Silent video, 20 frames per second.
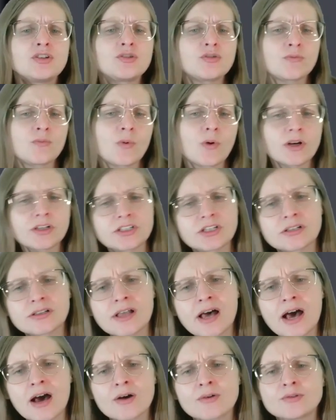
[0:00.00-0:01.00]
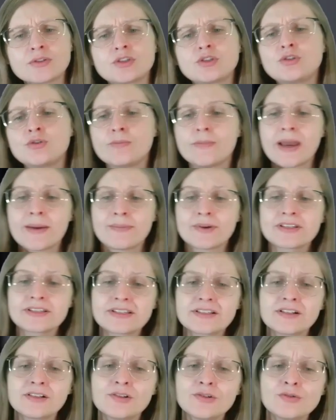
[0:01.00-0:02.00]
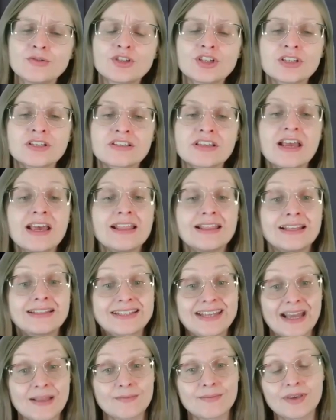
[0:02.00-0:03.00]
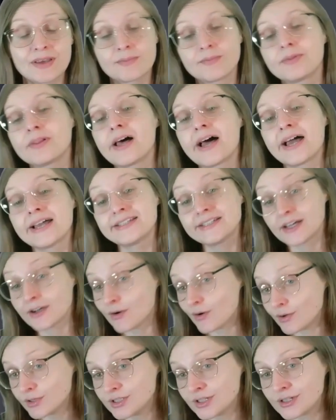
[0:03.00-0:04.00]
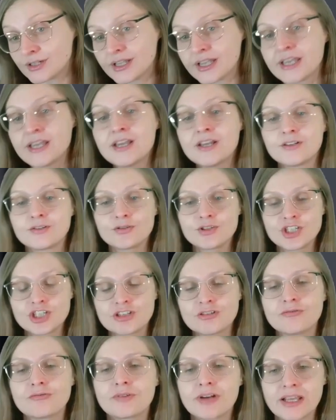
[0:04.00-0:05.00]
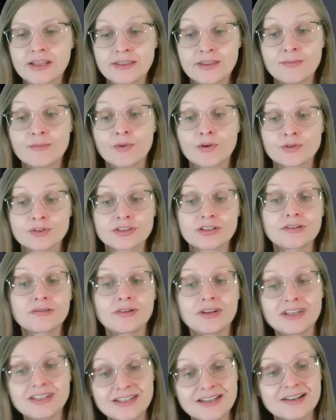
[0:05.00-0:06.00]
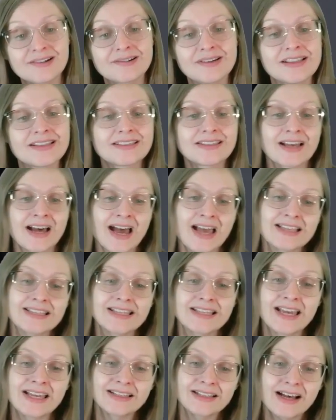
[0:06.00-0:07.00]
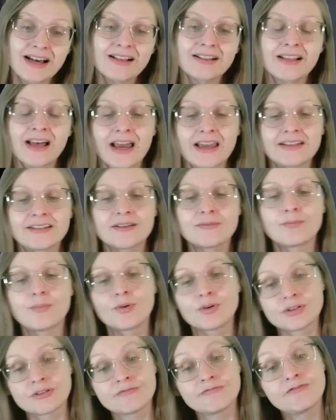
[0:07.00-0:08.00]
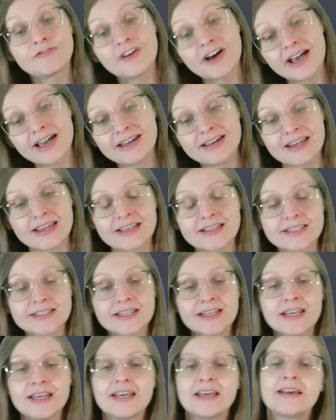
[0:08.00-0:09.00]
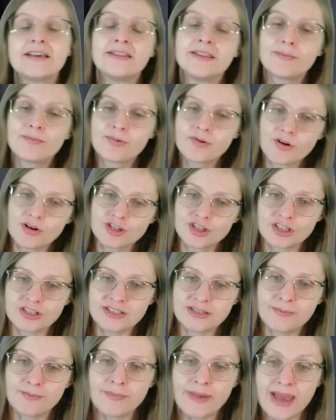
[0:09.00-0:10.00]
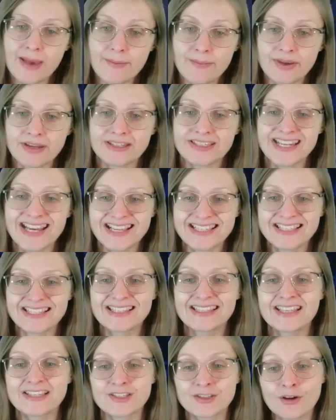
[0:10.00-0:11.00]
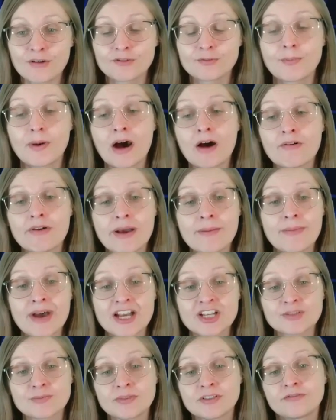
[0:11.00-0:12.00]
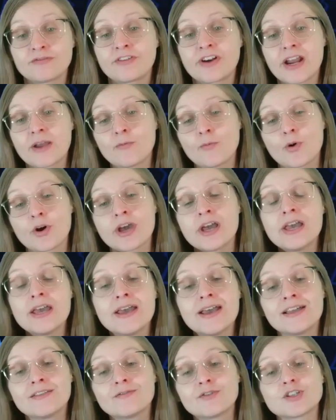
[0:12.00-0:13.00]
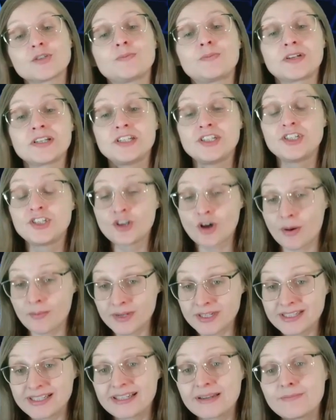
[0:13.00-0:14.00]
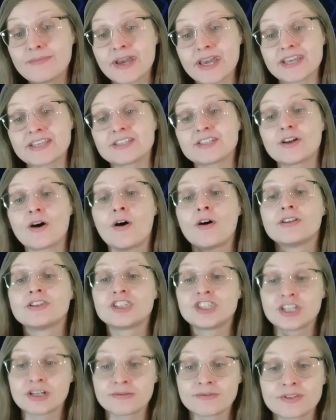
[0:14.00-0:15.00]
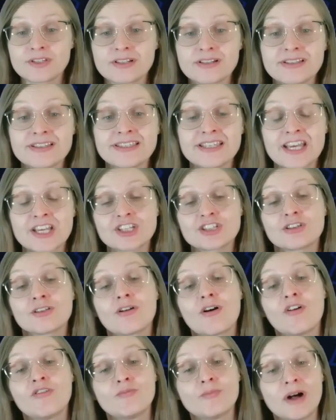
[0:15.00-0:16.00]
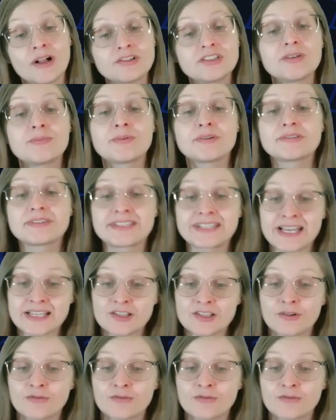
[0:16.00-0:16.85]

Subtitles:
to word clouds to mapping solutions that can be applied accordingly to generate the most critical insights and highlight important findings. The project Deep Mapping tested the soft power measurement framework and was predominantly based on geo-visualization of multiple sets